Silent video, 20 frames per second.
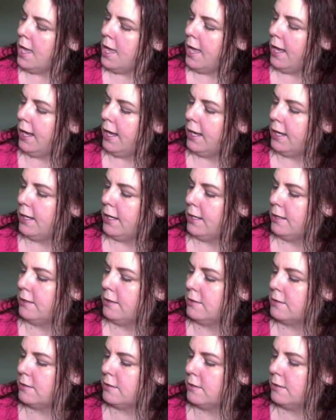
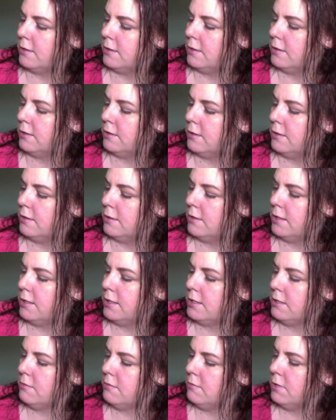and I
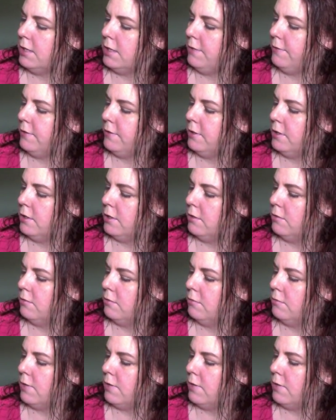don't even know,